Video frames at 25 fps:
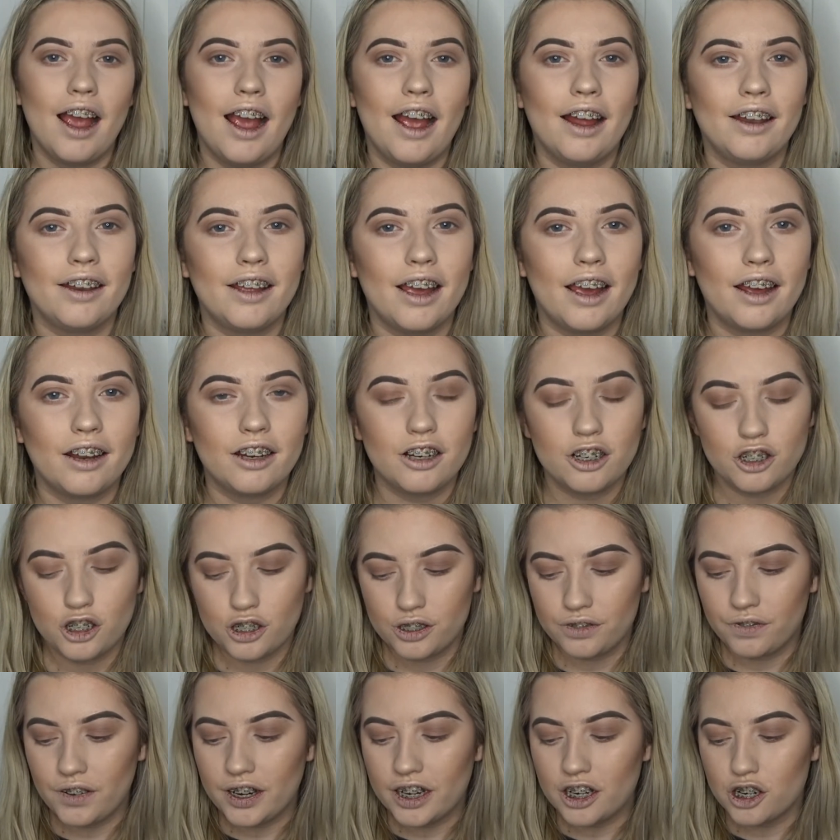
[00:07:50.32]
And then
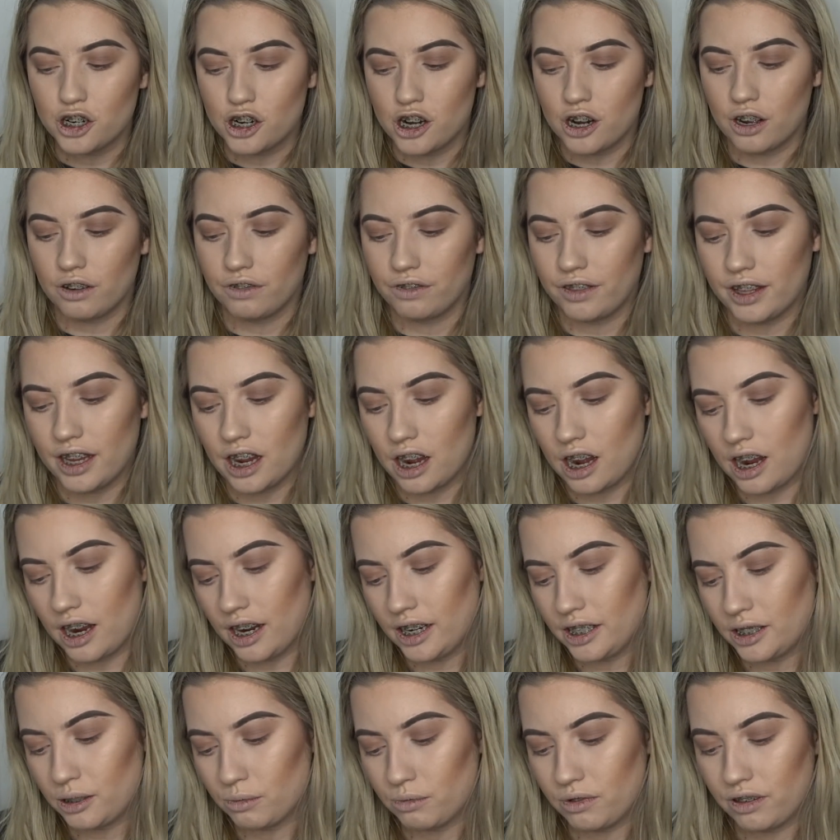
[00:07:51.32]
just finishing off the
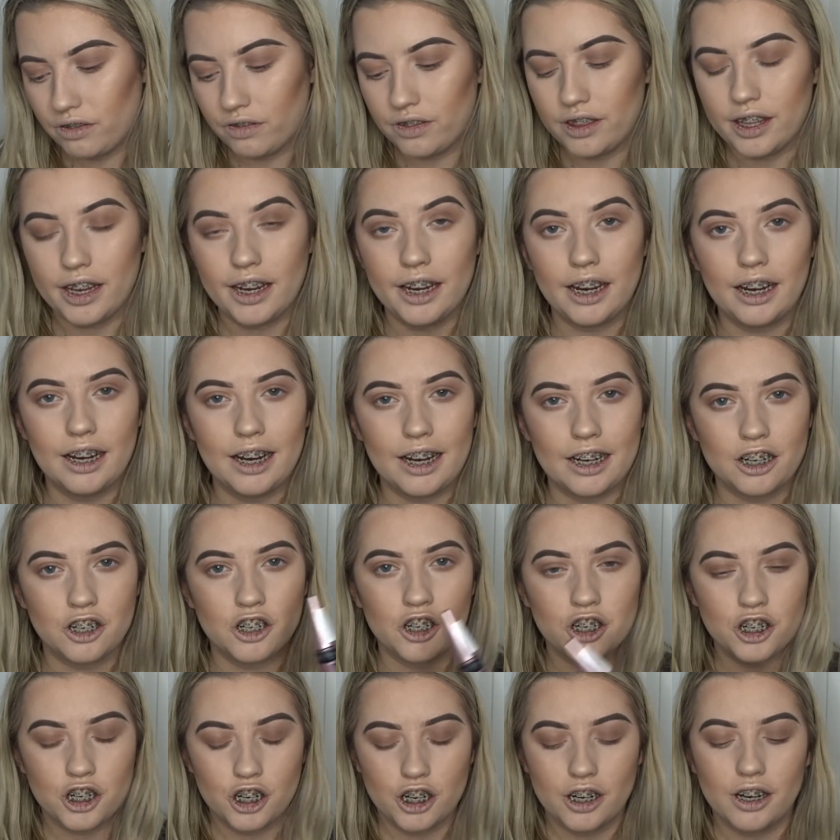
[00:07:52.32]
eyes with the
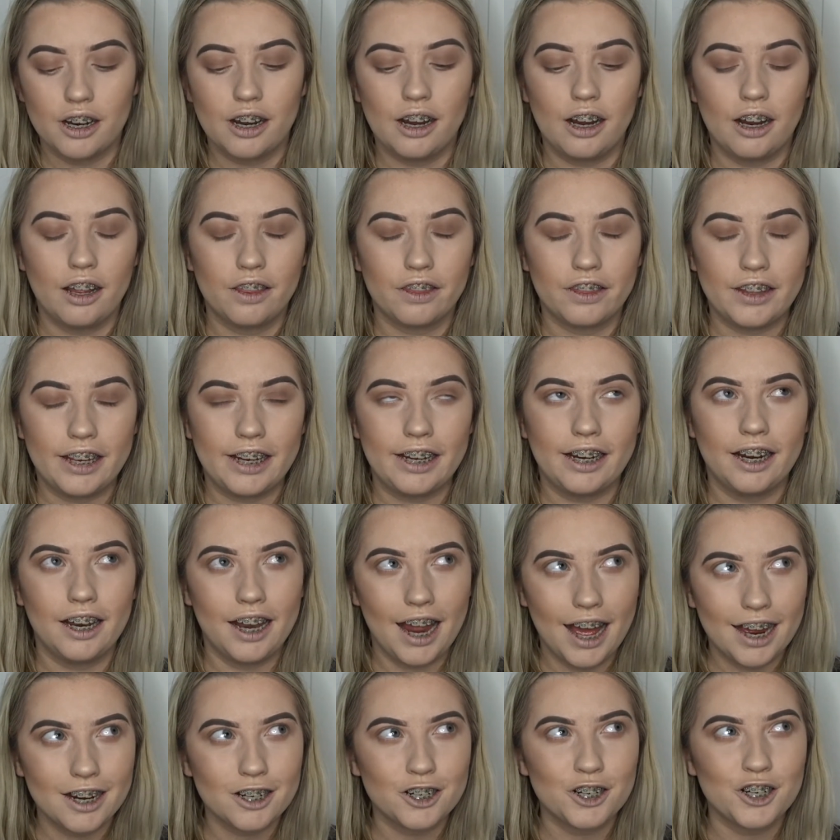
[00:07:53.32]
Lash
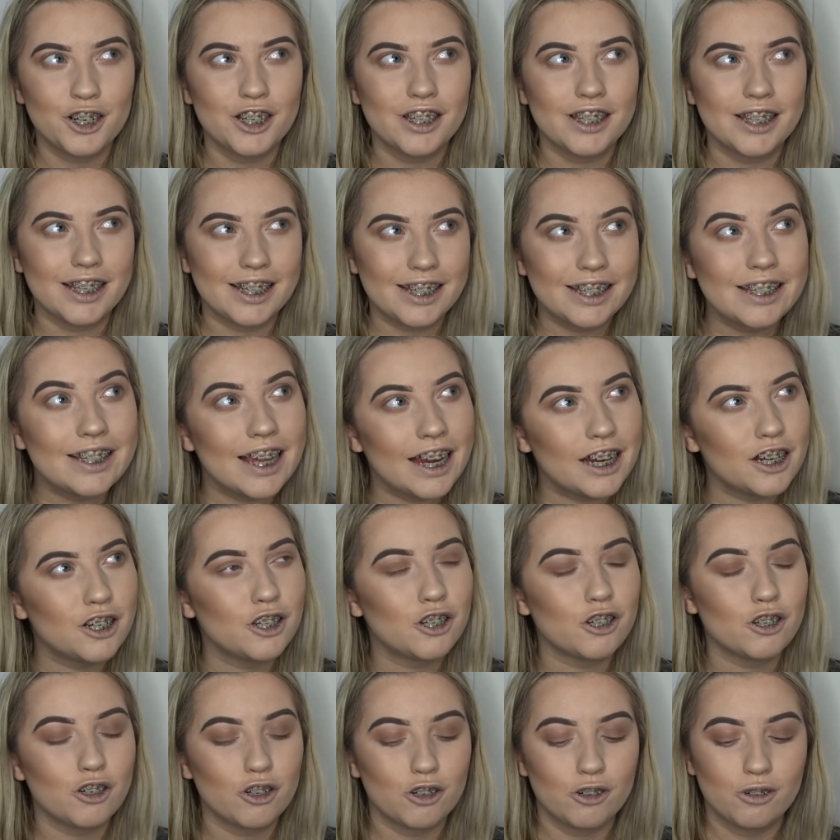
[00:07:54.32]

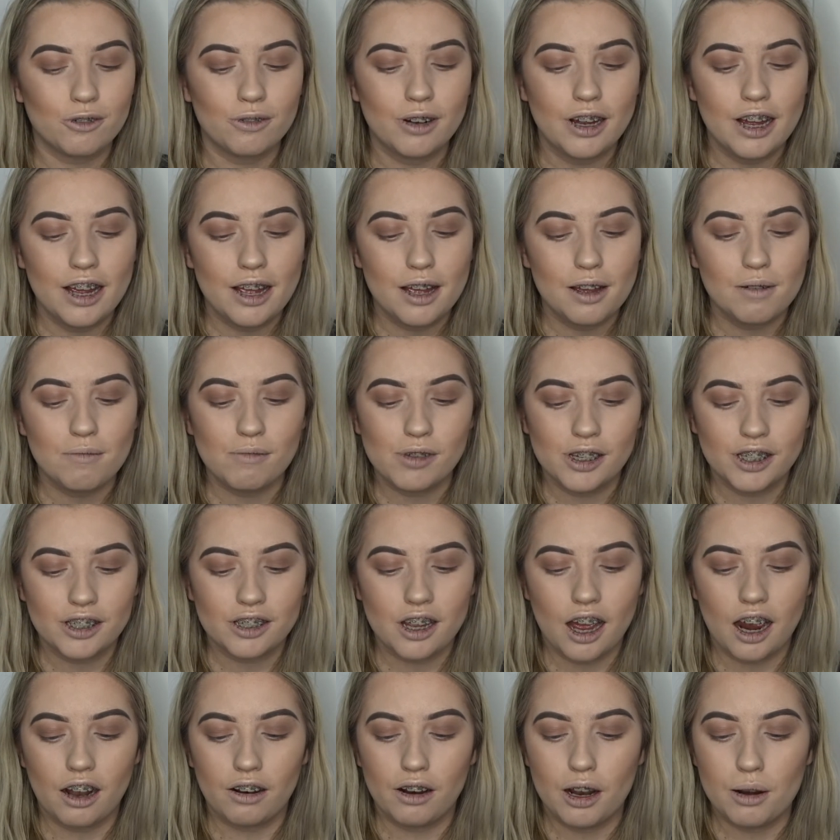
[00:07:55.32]
Sensational
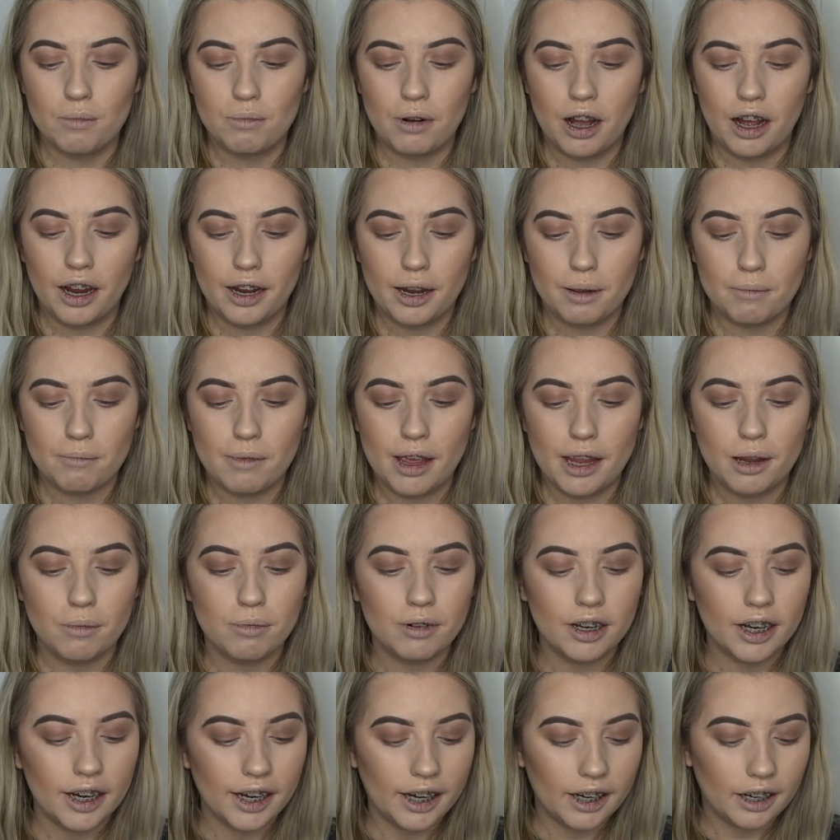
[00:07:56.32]
Mascara by
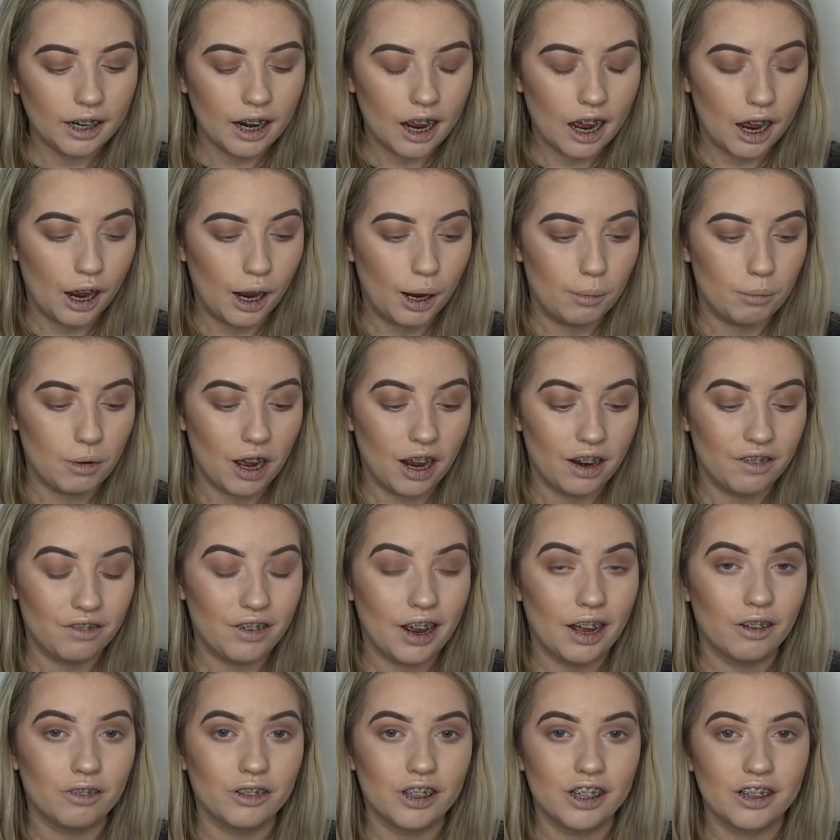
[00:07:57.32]
Maybelline. I
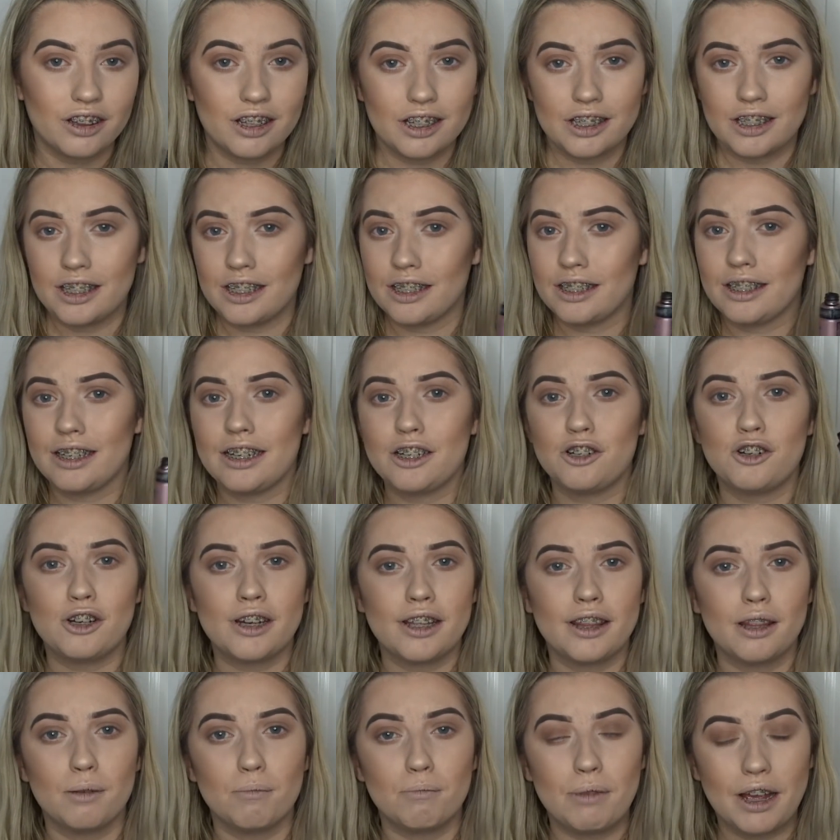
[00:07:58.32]
found that this is
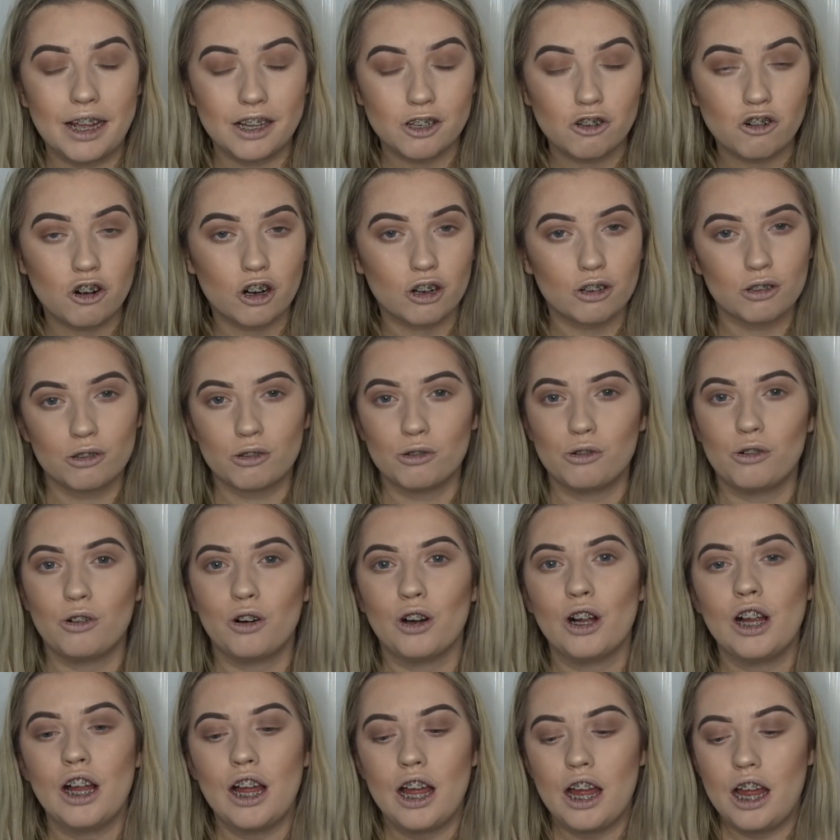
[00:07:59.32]
literally the best
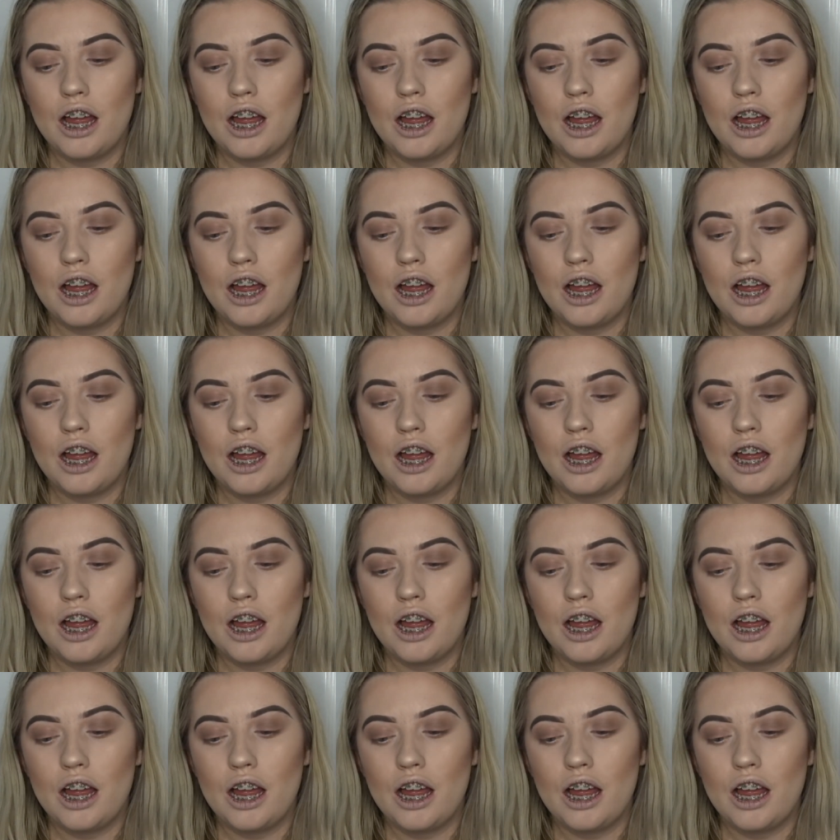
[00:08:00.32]
drugstore